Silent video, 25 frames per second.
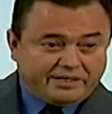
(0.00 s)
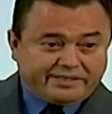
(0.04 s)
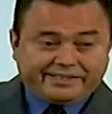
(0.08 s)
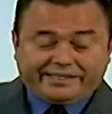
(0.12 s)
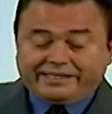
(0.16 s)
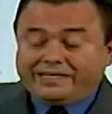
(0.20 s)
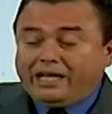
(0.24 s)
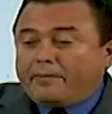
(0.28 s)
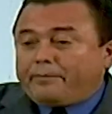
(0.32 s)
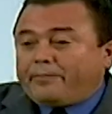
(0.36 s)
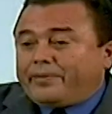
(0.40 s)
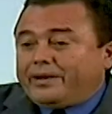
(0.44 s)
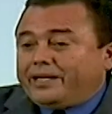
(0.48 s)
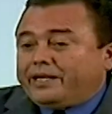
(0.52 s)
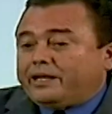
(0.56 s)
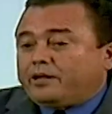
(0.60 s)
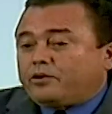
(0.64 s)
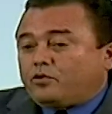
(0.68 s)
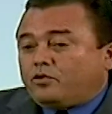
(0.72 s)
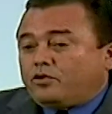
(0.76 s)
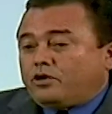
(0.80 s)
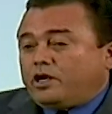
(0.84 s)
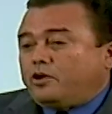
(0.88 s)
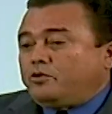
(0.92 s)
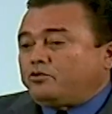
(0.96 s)
Should the
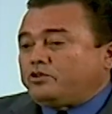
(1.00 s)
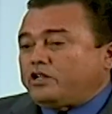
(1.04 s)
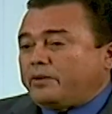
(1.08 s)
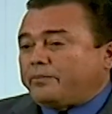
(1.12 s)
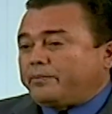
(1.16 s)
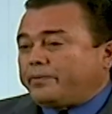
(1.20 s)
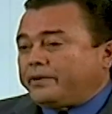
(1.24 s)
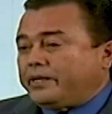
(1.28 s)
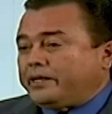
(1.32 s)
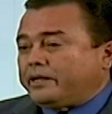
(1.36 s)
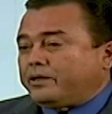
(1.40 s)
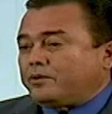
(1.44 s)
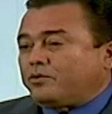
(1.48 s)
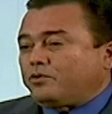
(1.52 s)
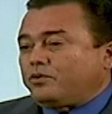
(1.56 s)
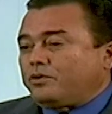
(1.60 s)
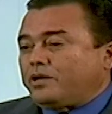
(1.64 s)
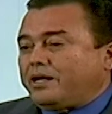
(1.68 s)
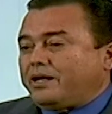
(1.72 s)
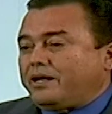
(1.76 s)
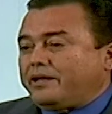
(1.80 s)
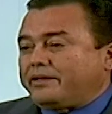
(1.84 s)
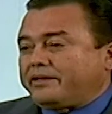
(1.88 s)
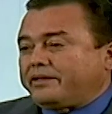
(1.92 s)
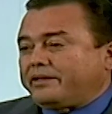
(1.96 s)
film have a rather
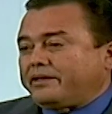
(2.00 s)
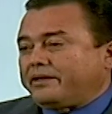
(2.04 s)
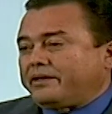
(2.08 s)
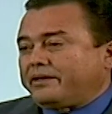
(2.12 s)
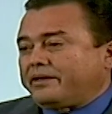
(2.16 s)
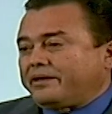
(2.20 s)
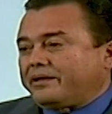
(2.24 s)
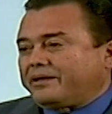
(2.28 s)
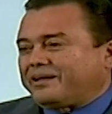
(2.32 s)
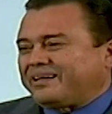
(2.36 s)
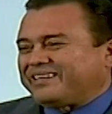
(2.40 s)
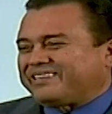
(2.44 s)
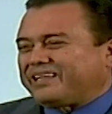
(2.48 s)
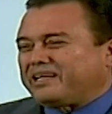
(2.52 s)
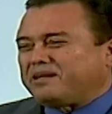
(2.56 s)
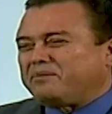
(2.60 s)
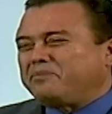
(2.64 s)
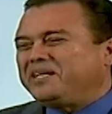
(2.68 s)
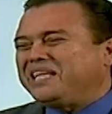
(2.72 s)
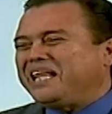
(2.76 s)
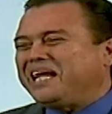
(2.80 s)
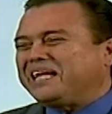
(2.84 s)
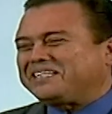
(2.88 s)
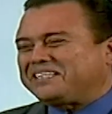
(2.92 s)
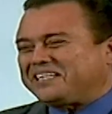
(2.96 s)
unfortunate
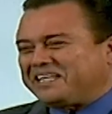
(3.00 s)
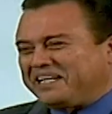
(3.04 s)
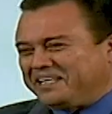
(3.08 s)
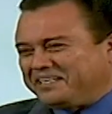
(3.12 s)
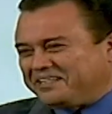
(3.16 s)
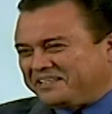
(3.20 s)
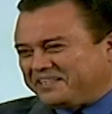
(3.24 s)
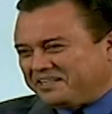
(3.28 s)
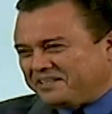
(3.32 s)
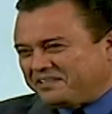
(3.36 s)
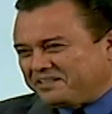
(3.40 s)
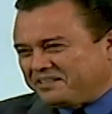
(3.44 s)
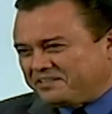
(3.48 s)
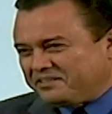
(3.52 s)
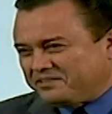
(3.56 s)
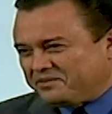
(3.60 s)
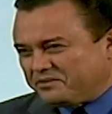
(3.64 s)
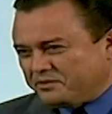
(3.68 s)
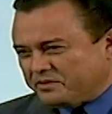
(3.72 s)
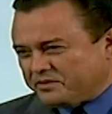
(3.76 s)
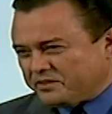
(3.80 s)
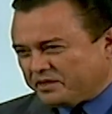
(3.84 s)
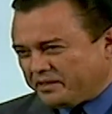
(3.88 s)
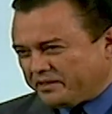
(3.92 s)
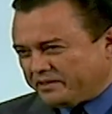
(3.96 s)
ending,
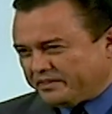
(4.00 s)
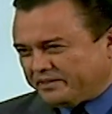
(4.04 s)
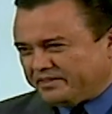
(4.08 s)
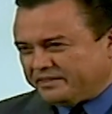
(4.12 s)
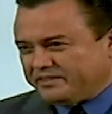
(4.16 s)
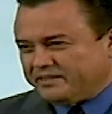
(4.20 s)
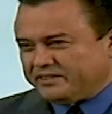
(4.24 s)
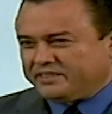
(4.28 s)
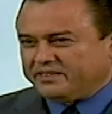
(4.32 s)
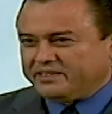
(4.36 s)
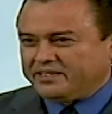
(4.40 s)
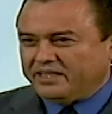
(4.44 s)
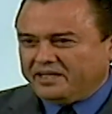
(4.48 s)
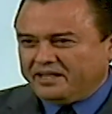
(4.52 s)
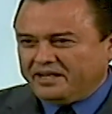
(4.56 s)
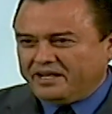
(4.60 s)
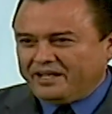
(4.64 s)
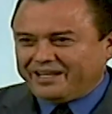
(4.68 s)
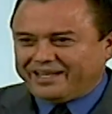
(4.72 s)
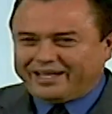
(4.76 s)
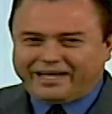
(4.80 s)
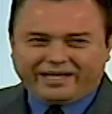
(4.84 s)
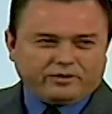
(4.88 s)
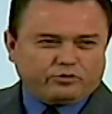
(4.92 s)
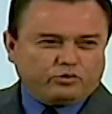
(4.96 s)
you know,
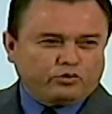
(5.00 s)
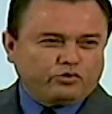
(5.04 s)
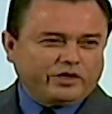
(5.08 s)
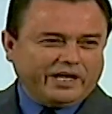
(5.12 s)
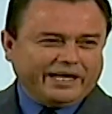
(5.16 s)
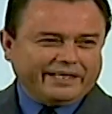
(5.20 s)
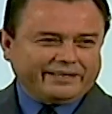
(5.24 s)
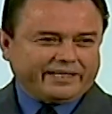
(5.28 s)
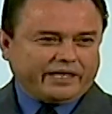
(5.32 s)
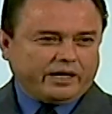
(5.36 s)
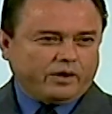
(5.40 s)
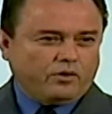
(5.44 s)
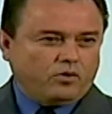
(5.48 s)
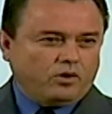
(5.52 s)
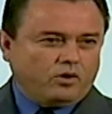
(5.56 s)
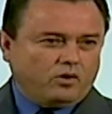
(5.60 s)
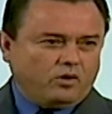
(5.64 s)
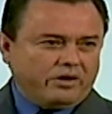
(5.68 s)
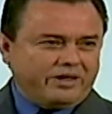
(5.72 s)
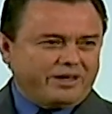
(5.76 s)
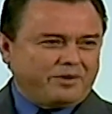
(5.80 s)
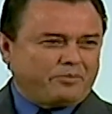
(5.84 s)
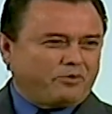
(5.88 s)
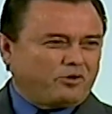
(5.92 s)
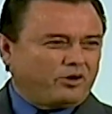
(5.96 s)
where you are troubled and
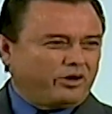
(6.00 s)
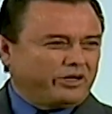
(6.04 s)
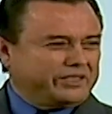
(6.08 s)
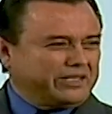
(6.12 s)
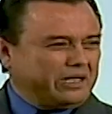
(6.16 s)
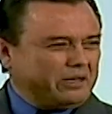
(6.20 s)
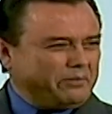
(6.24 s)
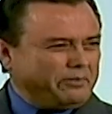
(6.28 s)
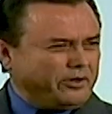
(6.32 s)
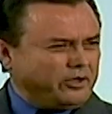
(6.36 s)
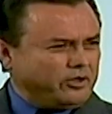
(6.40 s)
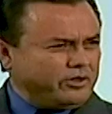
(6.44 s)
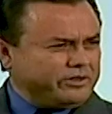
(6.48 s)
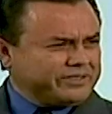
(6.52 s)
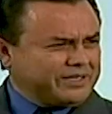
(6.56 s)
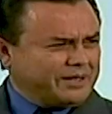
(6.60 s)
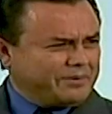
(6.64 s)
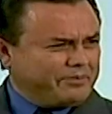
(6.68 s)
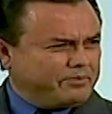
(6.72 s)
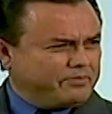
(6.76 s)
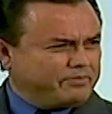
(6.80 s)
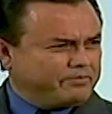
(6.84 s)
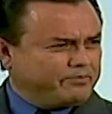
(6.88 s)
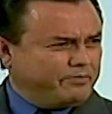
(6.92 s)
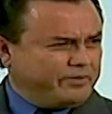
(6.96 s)
questioning why would it end up
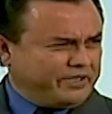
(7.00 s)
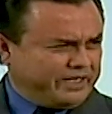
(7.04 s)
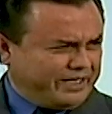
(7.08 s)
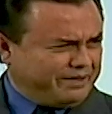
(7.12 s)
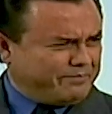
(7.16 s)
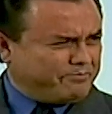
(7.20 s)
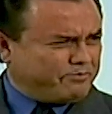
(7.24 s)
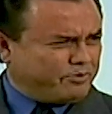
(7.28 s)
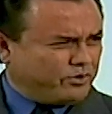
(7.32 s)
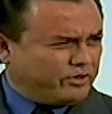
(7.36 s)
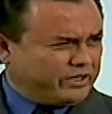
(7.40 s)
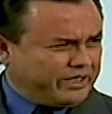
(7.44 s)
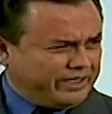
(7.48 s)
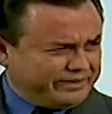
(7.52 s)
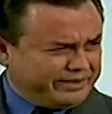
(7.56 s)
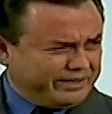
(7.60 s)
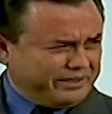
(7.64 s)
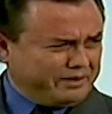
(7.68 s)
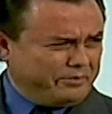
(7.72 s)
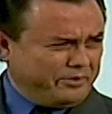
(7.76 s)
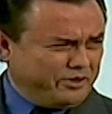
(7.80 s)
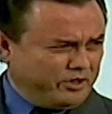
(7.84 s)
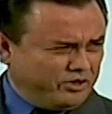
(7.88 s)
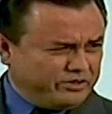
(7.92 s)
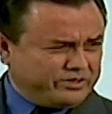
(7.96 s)
like this, right? Why
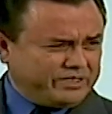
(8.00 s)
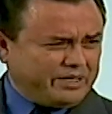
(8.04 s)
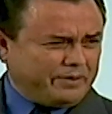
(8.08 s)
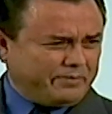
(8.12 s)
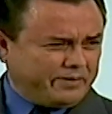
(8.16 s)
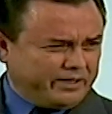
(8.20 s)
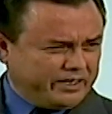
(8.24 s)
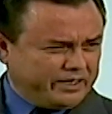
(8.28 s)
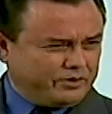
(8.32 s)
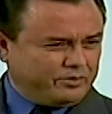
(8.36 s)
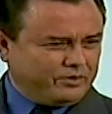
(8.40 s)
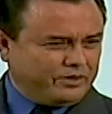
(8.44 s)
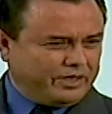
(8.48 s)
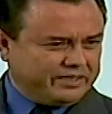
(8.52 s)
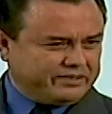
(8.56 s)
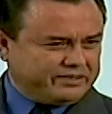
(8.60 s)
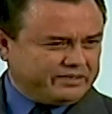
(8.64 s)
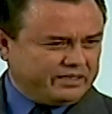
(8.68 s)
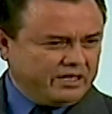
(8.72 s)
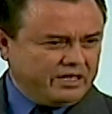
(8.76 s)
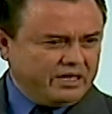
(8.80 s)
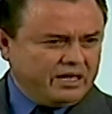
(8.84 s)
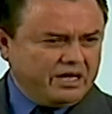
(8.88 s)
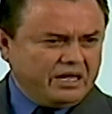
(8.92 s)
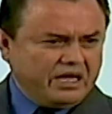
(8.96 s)
would that movie end
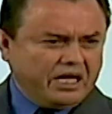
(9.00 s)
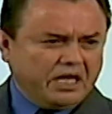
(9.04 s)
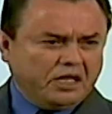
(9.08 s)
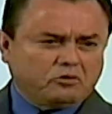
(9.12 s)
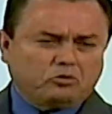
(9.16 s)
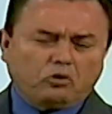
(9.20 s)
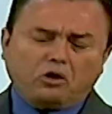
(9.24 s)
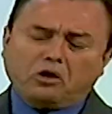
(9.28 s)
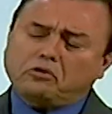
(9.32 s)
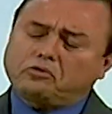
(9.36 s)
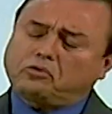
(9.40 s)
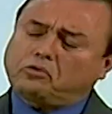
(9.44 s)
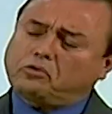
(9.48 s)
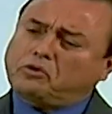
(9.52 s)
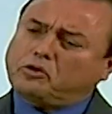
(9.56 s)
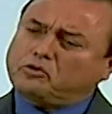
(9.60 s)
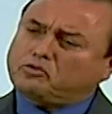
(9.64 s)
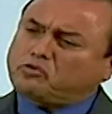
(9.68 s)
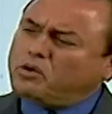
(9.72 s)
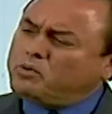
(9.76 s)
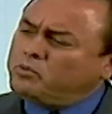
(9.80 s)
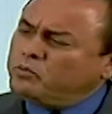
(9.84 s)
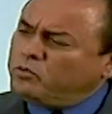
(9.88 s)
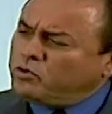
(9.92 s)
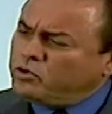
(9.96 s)
like that? And
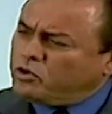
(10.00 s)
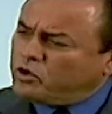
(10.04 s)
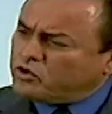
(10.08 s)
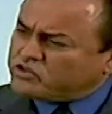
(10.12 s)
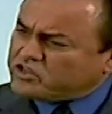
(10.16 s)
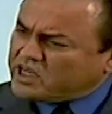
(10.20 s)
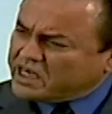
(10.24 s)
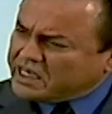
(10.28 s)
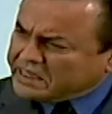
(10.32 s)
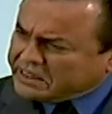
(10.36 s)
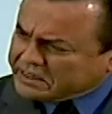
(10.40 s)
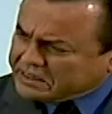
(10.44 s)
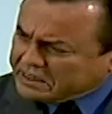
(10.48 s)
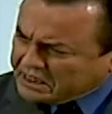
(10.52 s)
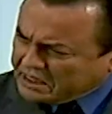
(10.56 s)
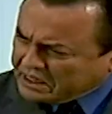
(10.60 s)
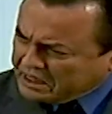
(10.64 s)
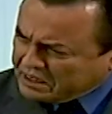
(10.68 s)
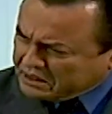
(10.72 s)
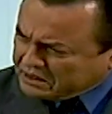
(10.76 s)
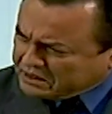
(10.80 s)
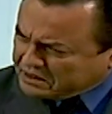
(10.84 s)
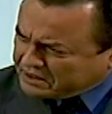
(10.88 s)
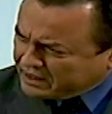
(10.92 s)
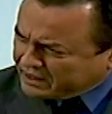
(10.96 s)
then everyone leaves the
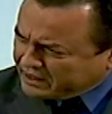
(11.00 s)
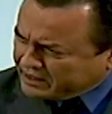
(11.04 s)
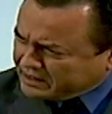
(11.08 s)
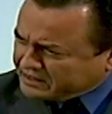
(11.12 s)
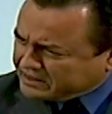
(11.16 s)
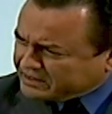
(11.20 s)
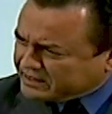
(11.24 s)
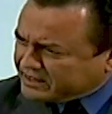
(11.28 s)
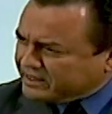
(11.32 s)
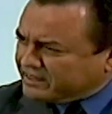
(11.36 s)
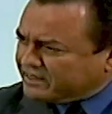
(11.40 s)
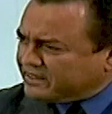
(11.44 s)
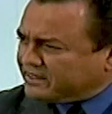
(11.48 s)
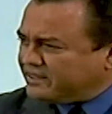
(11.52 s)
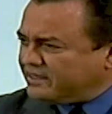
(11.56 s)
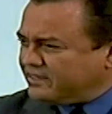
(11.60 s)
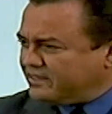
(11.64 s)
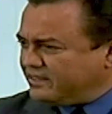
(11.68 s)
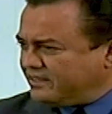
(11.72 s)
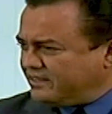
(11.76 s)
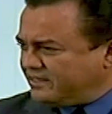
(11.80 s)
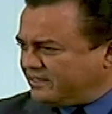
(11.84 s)
theater sad.